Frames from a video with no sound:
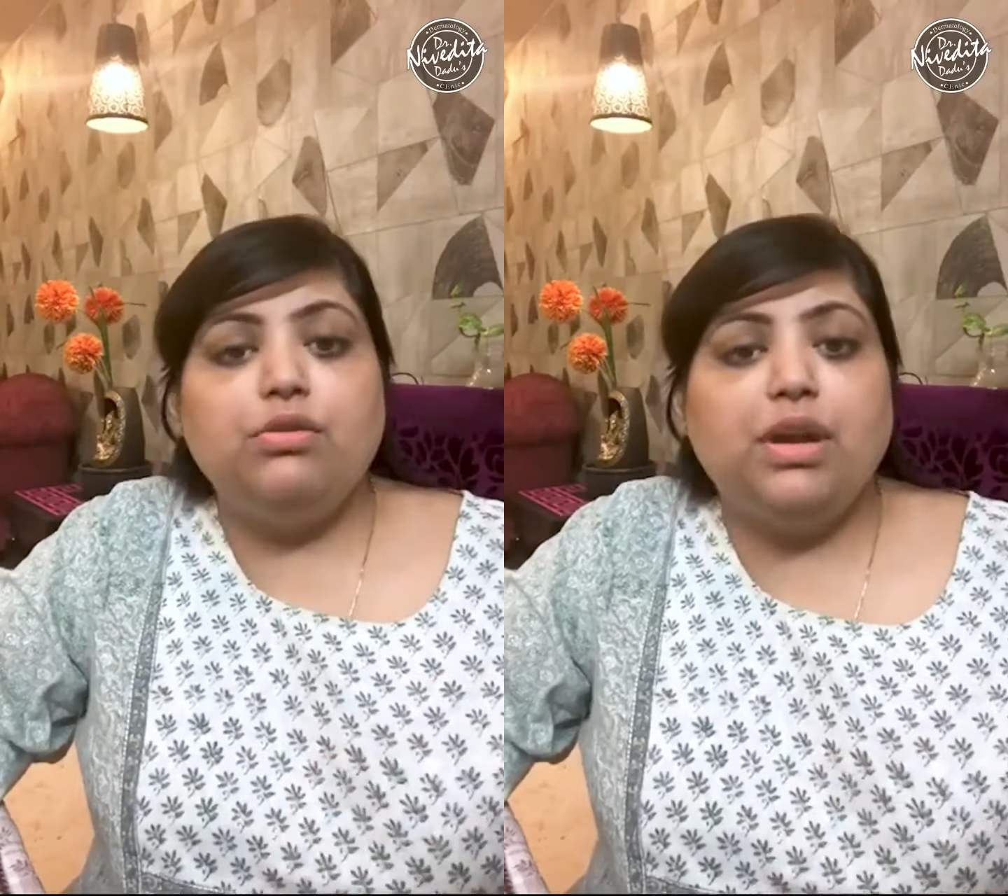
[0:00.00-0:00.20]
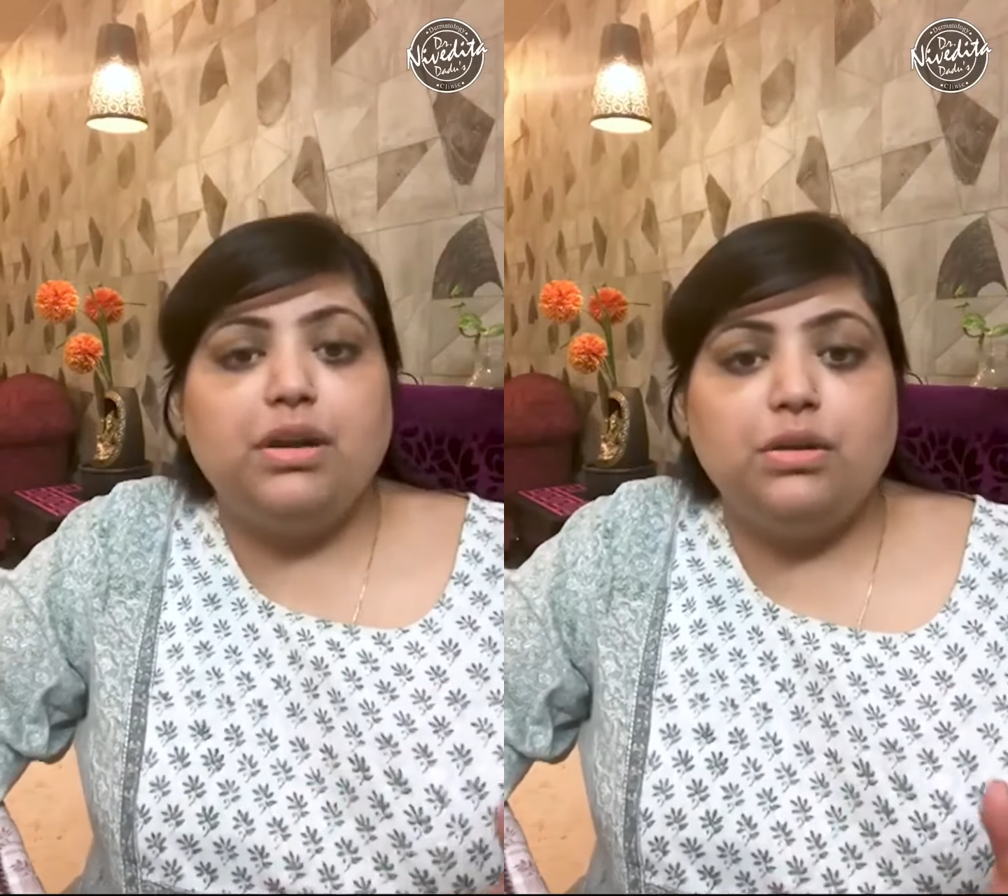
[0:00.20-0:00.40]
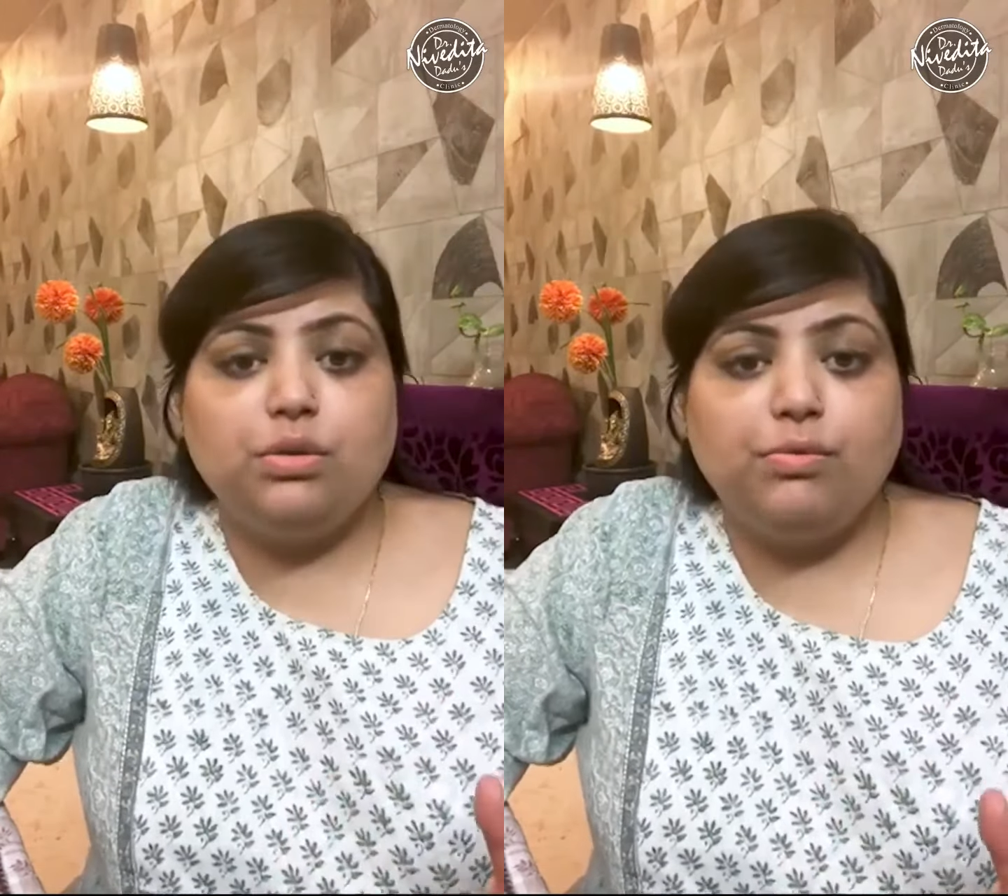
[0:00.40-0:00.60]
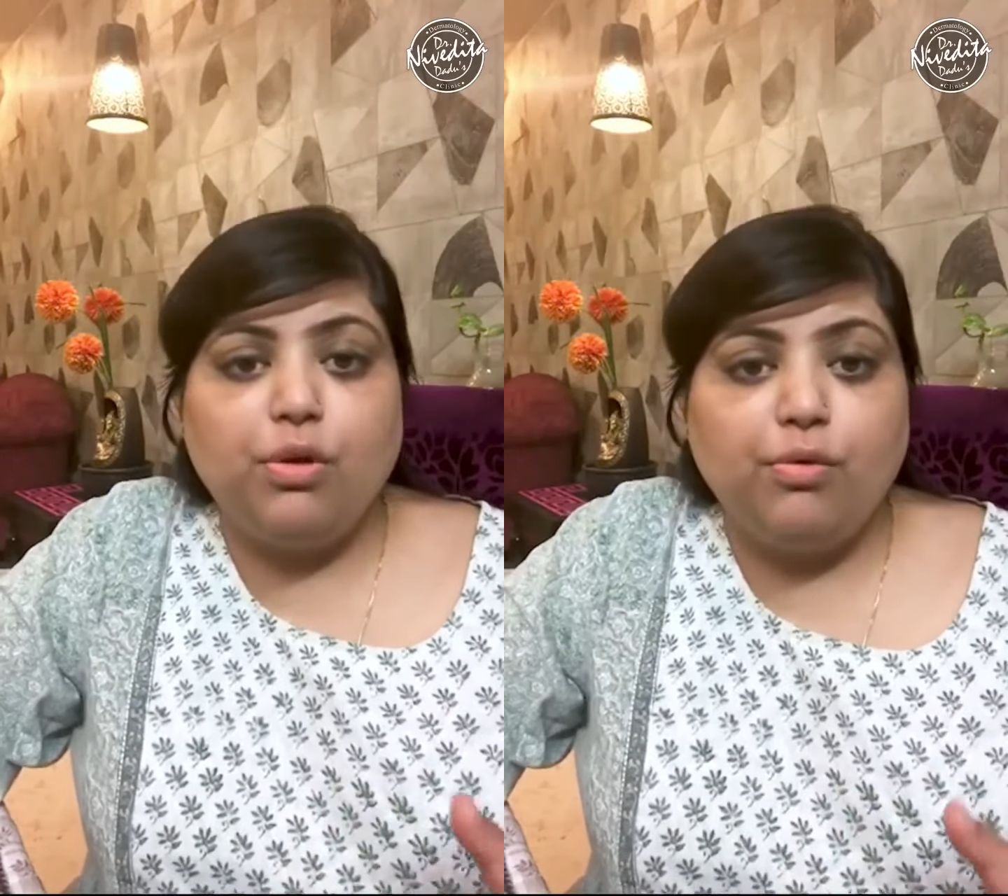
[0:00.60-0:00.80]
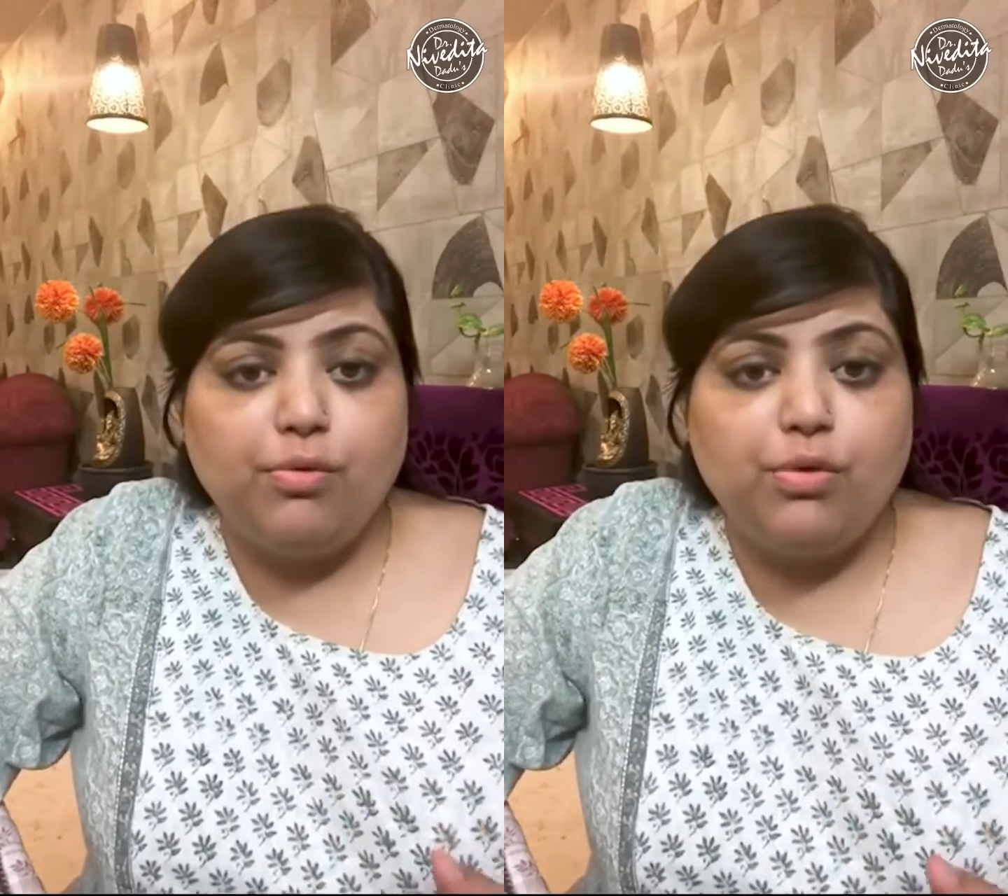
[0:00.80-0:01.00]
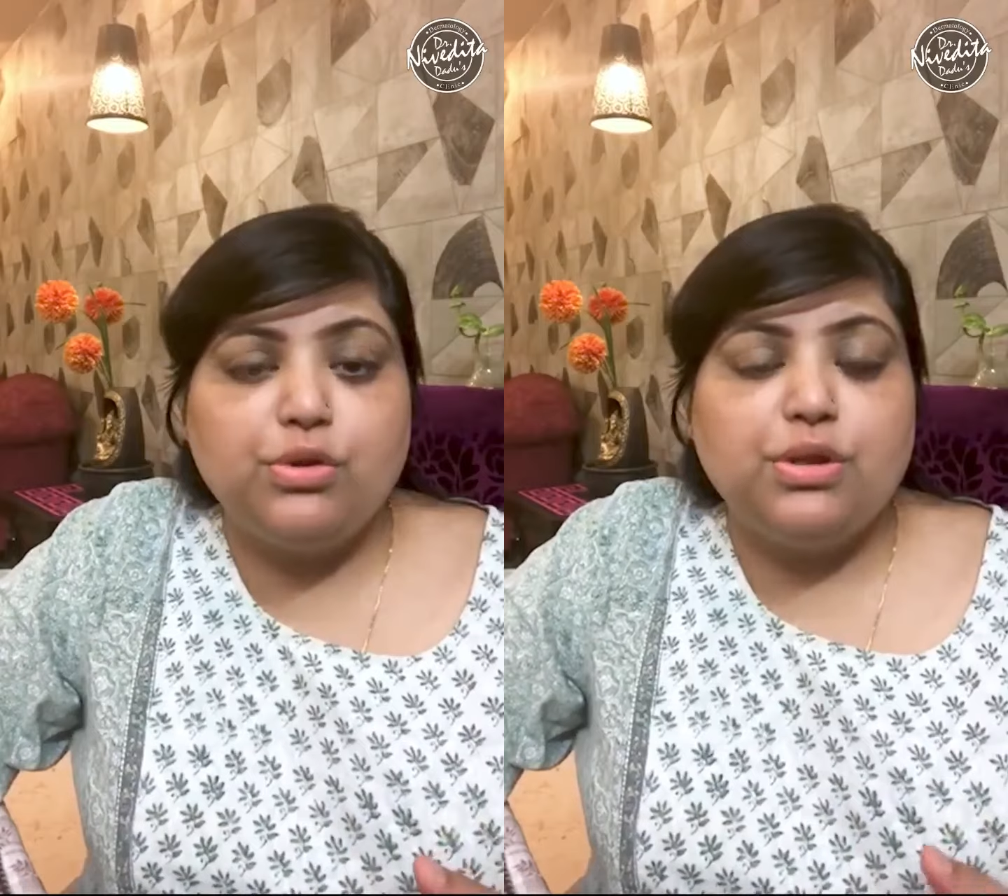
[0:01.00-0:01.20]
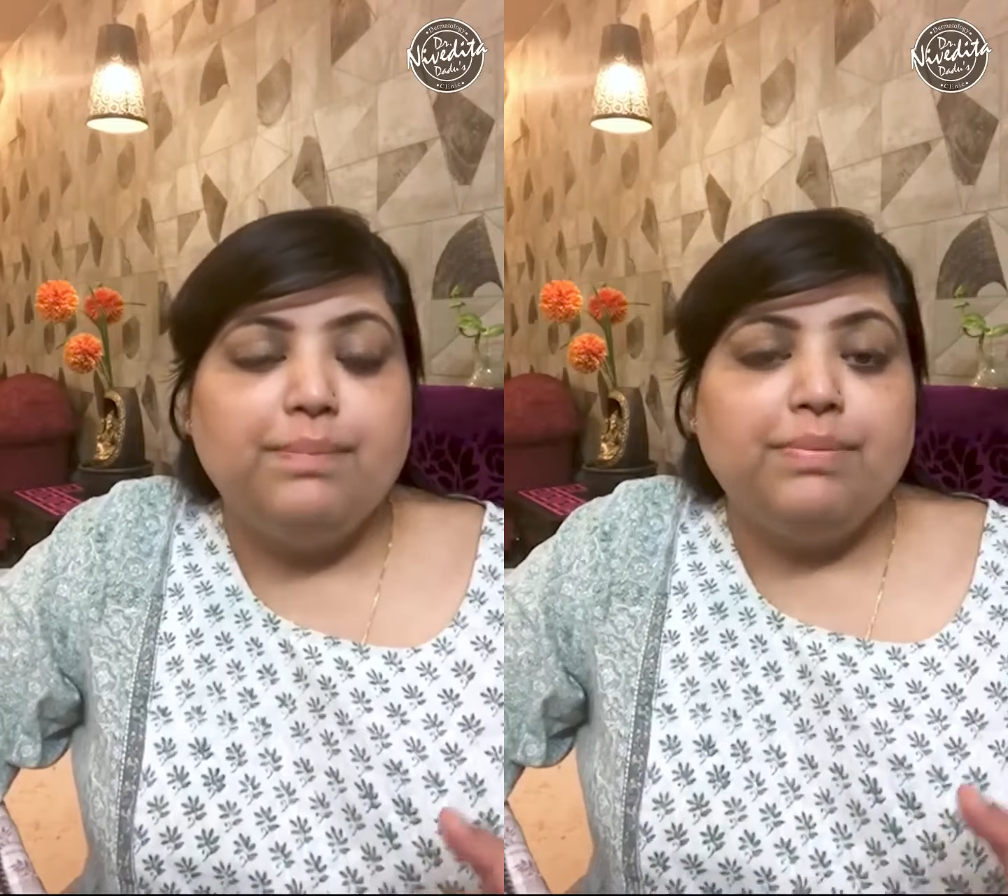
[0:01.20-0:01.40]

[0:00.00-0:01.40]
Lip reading: dryness of your foot,